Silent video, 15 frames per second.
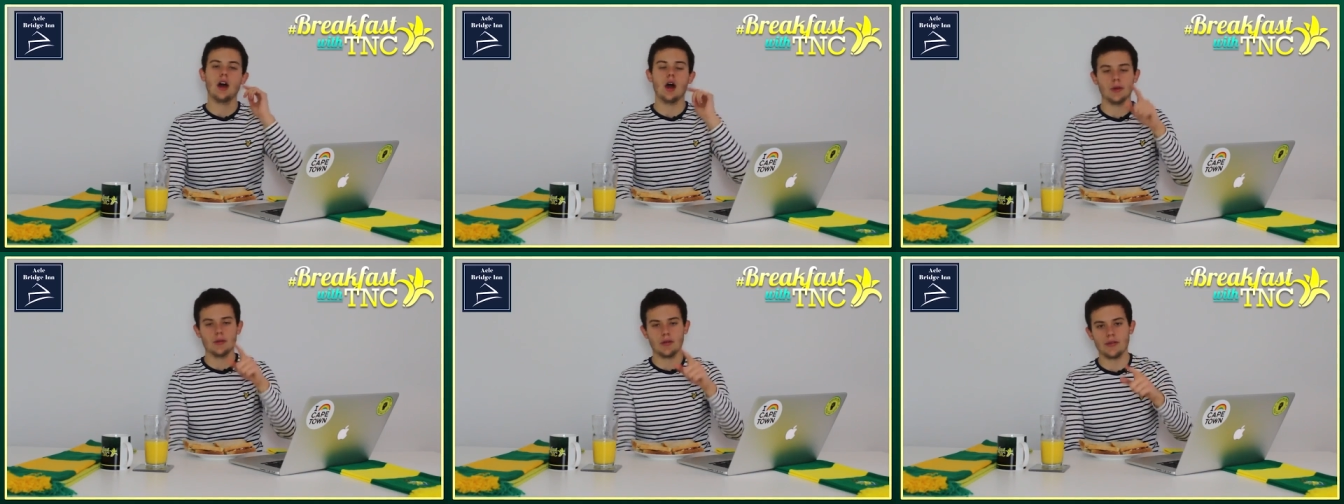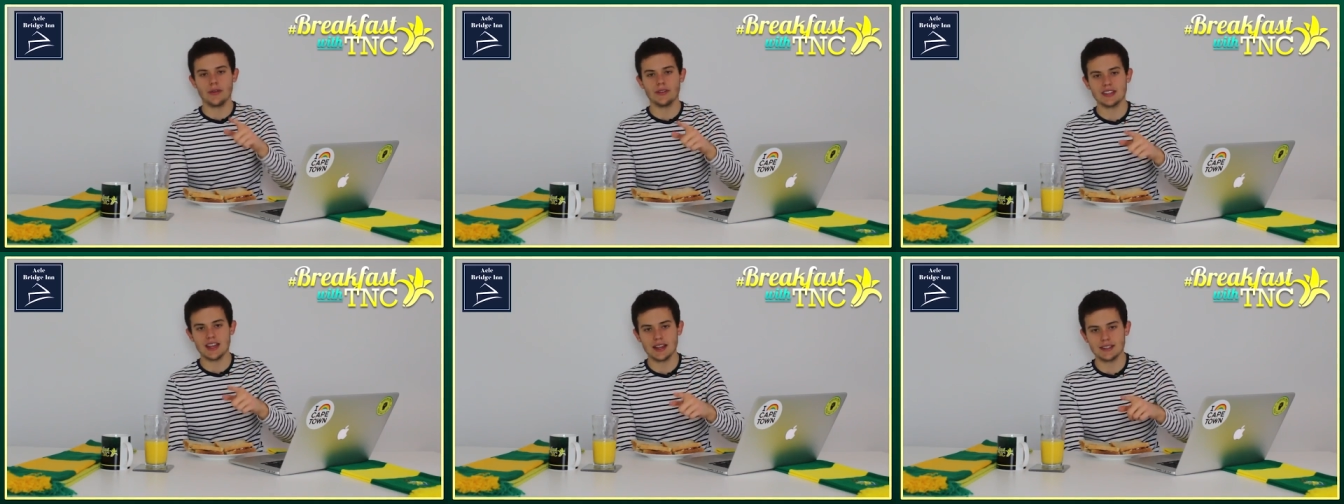Hope you have a
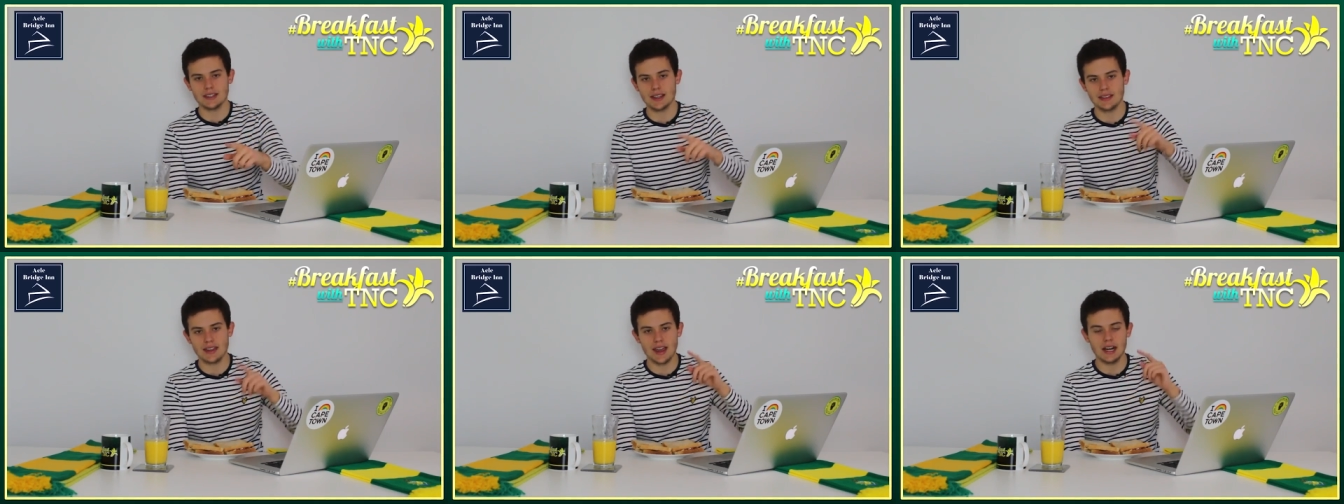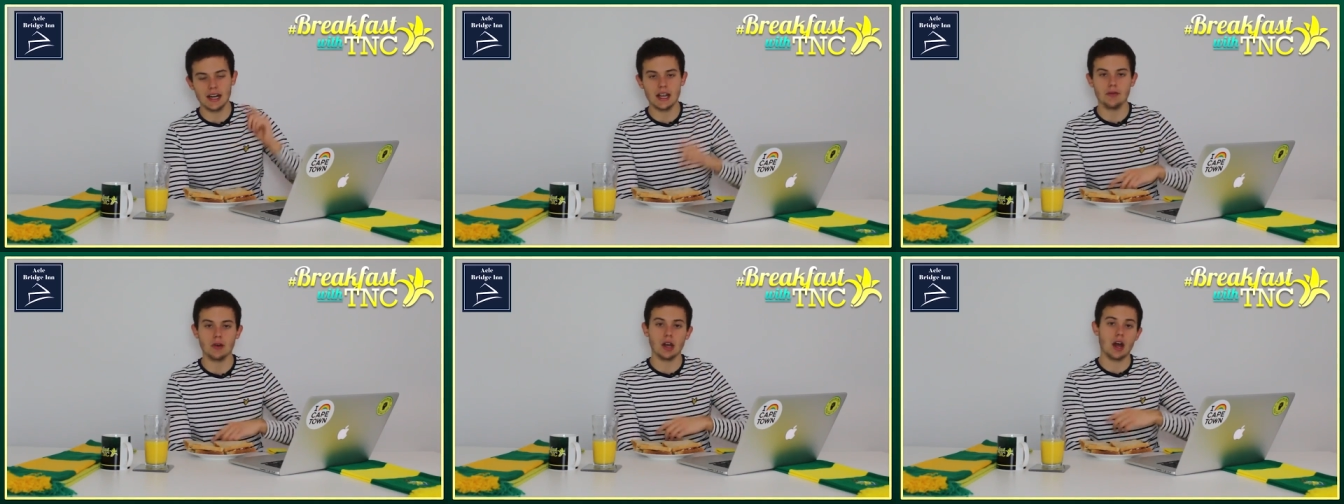fantastic day.
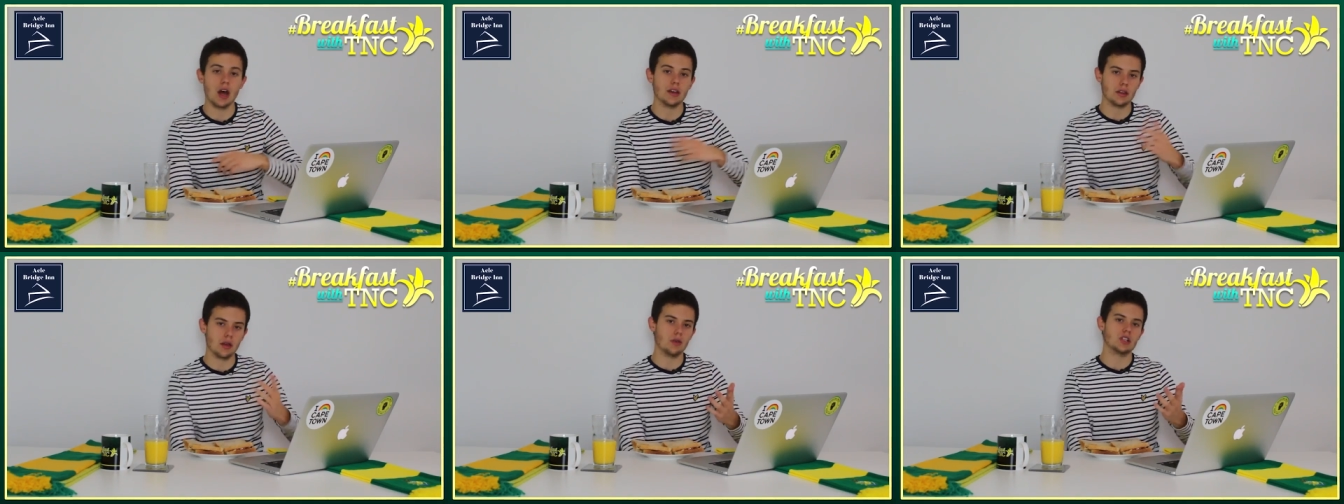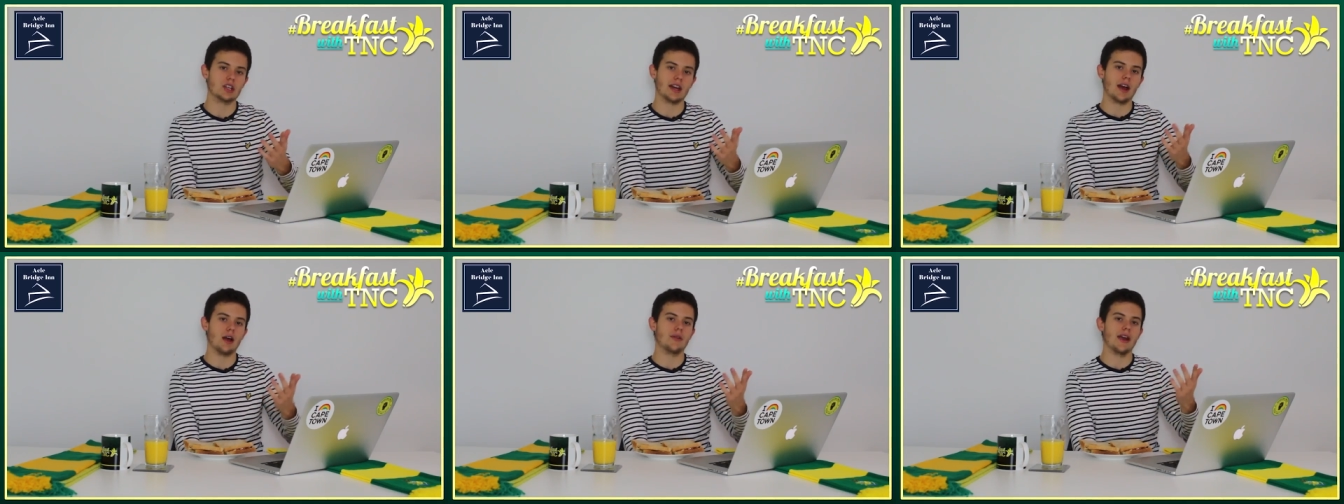Leave it a like. Go and
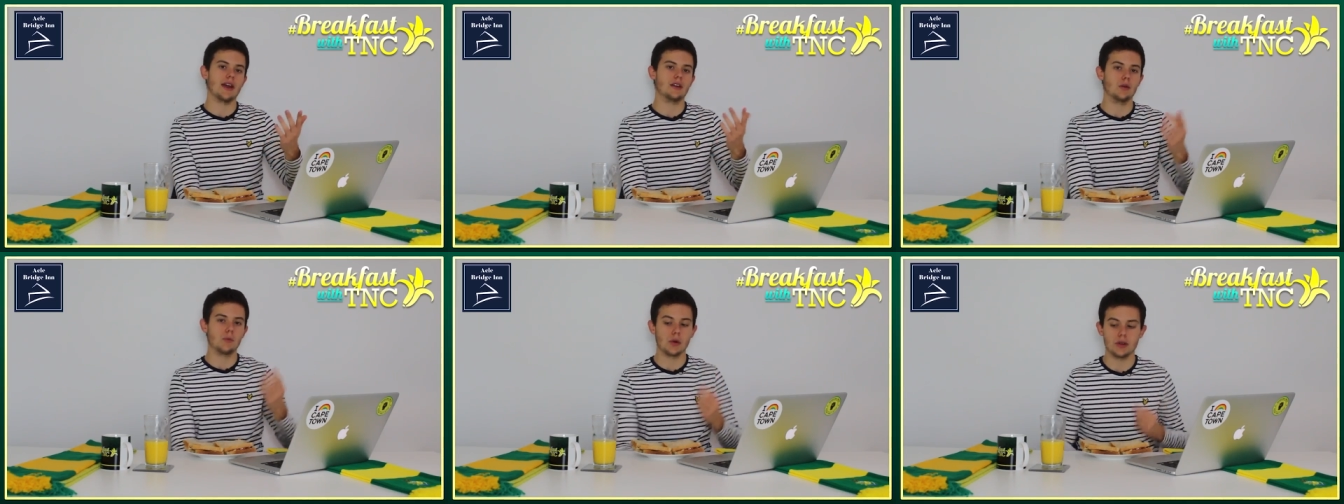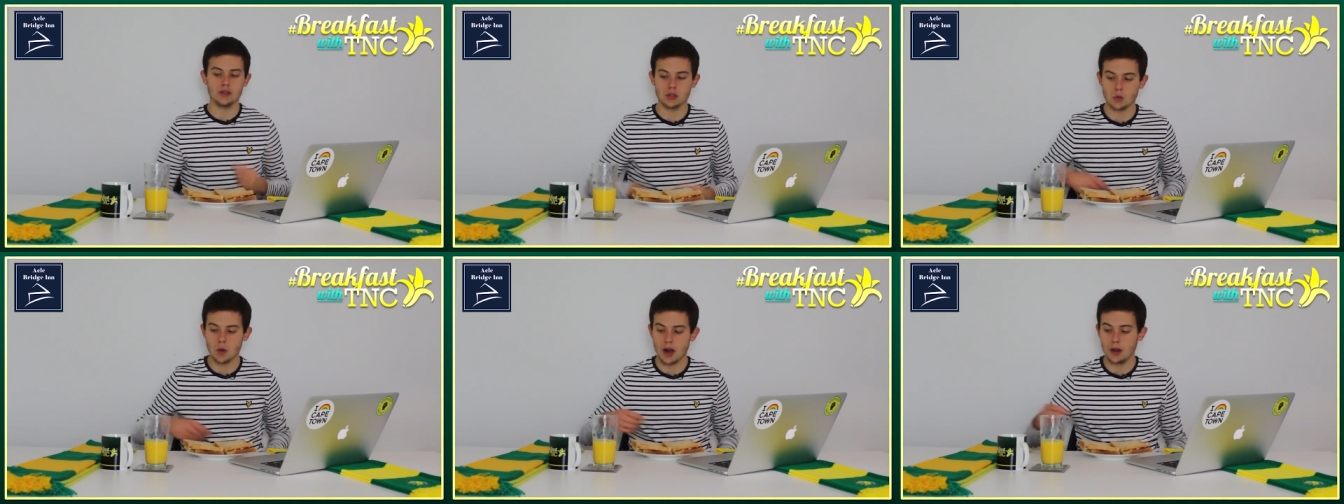check out the Acle
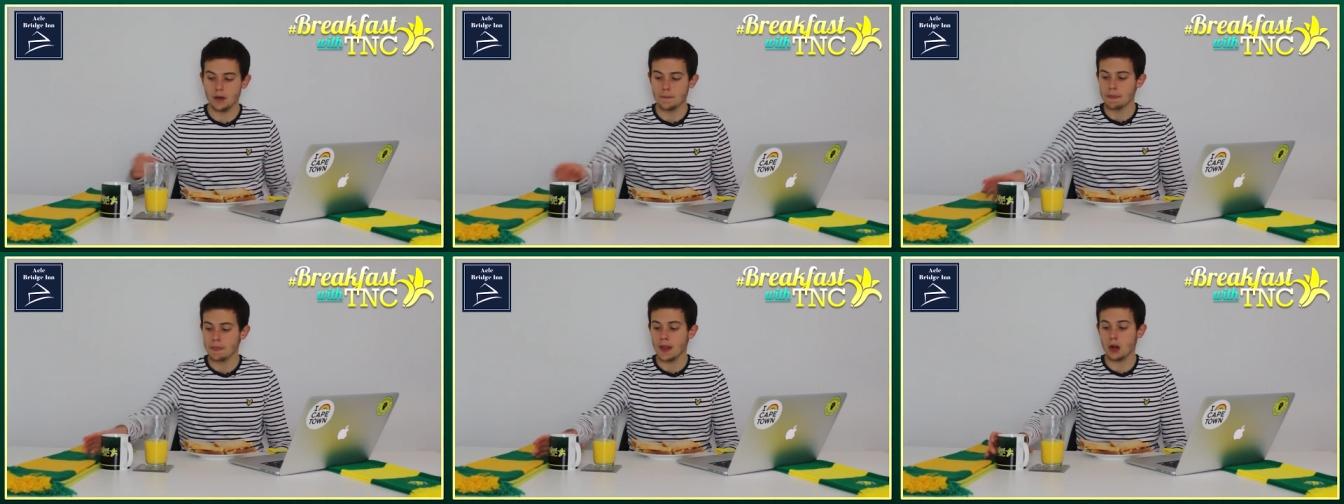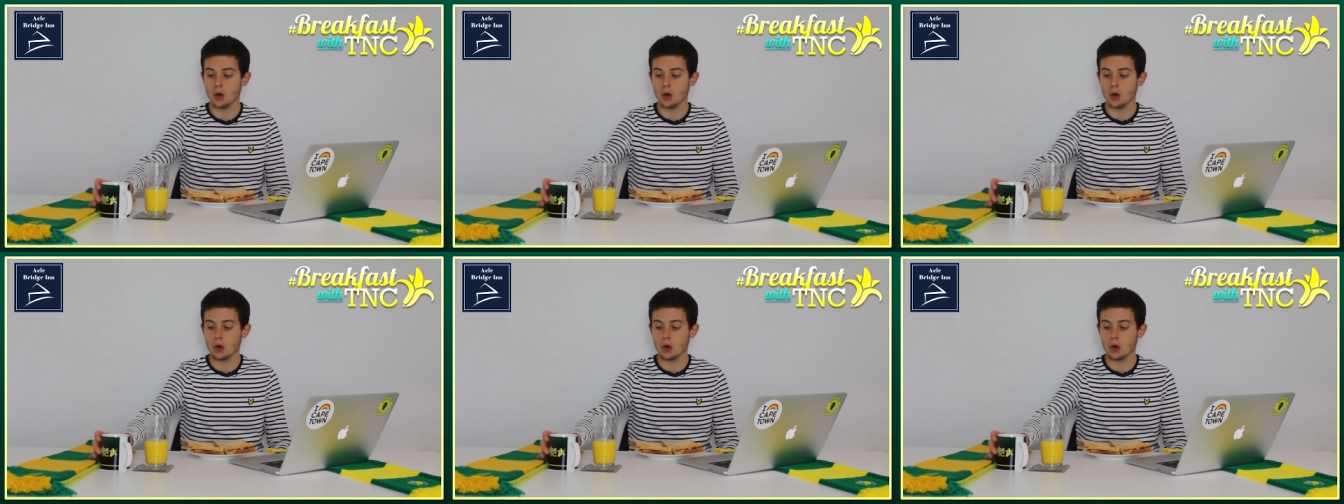Bridge as well.